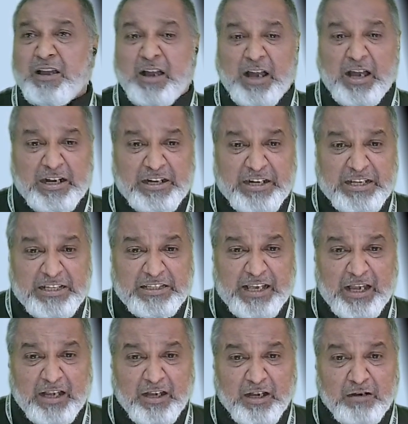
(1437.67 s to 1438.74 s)
and
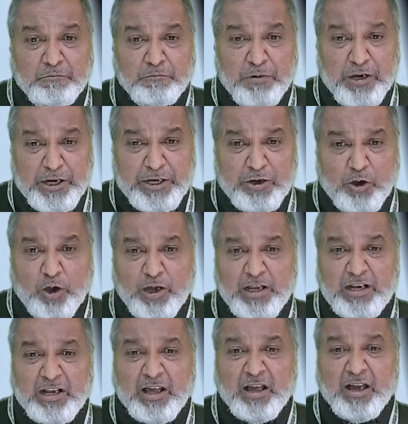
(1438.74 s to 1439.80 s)
recycled burnt oil